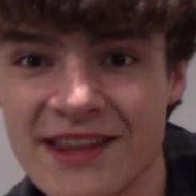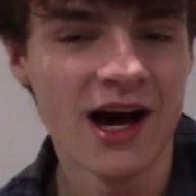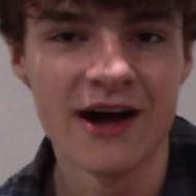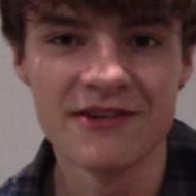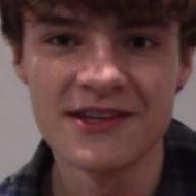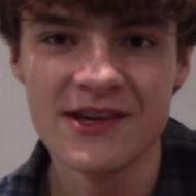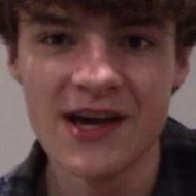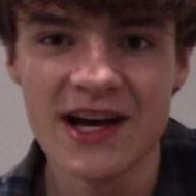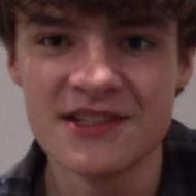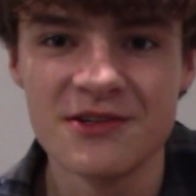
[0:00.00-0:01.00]
I don't think you
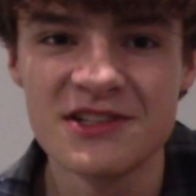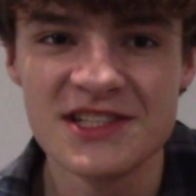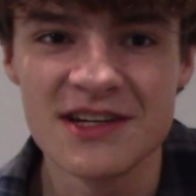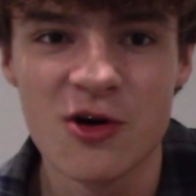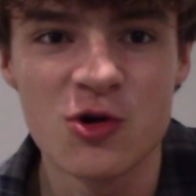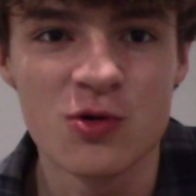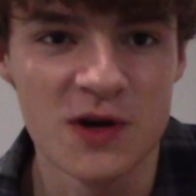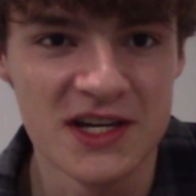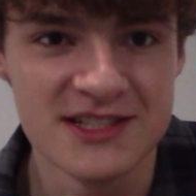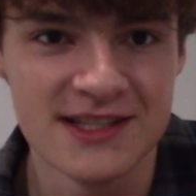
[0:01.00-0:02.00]
guys understand how
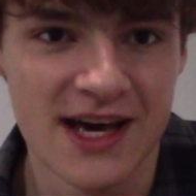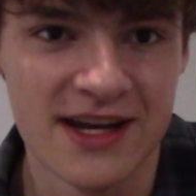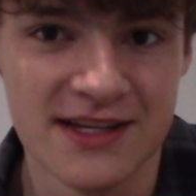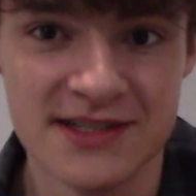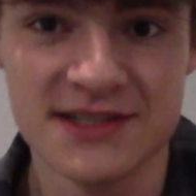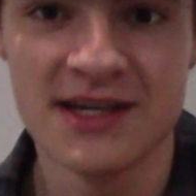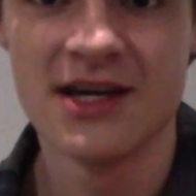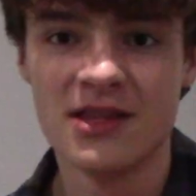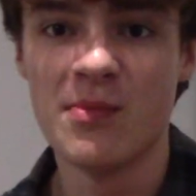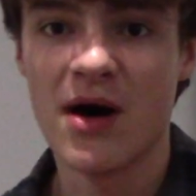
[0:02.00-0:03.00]
crazy that is.
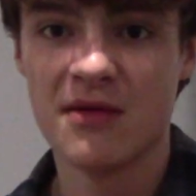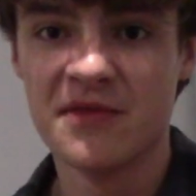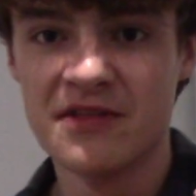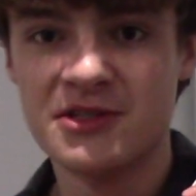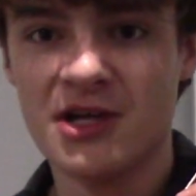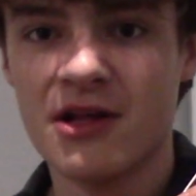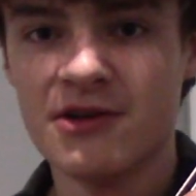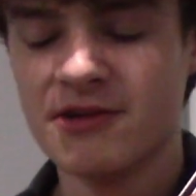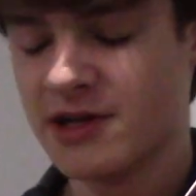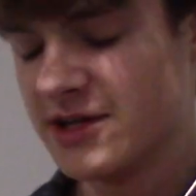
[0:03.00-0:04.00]
The bottom of the
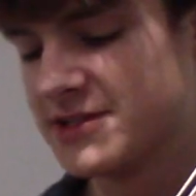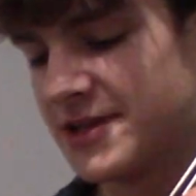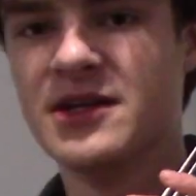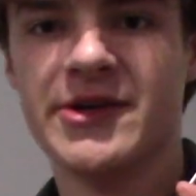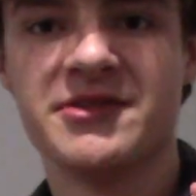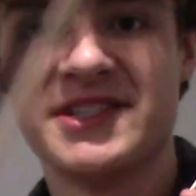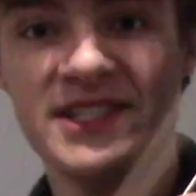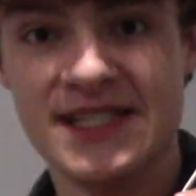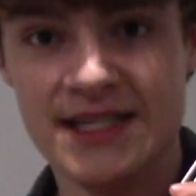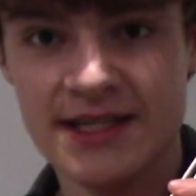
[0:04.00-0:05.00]
cello is the note
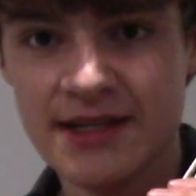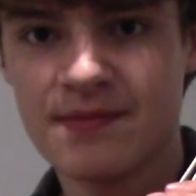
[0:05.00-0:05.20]
C,